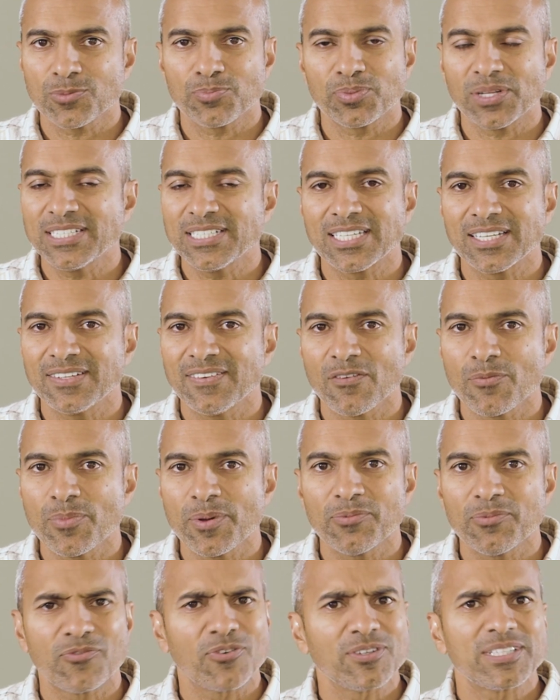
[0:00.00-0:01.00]
a place they've never
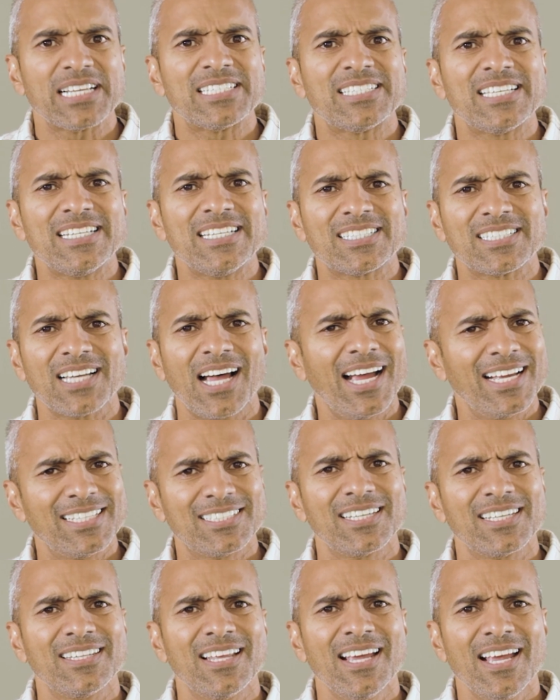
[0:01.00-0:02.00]
been before, they see signs
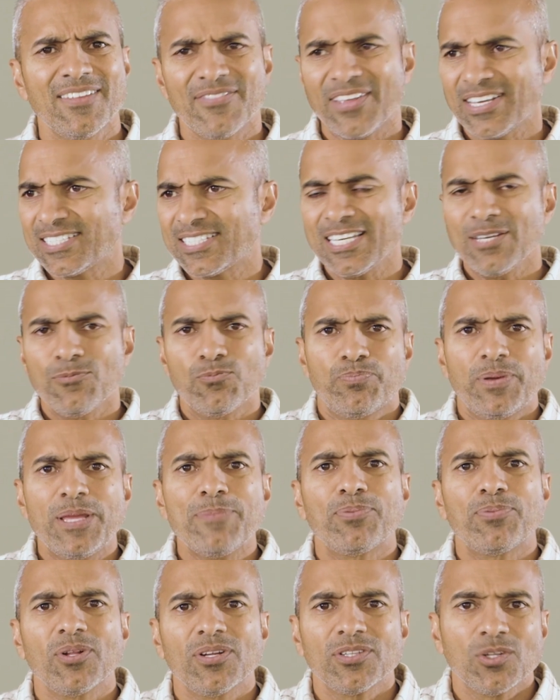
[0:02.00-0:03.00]
and they see
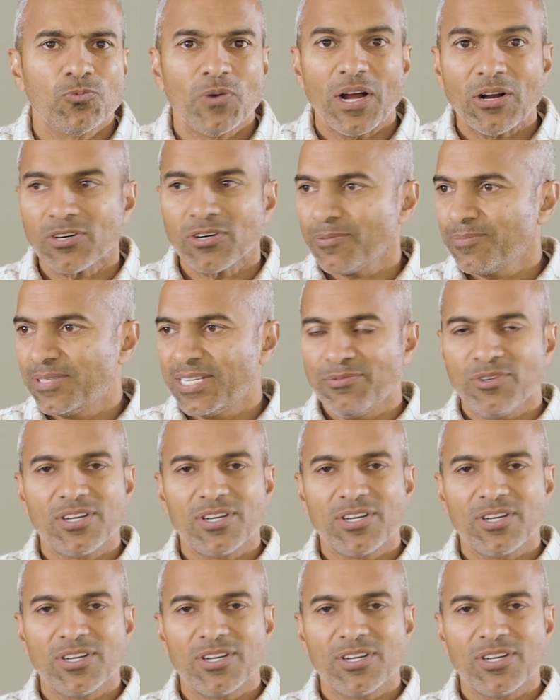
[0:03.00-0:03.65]
people on the welcome team.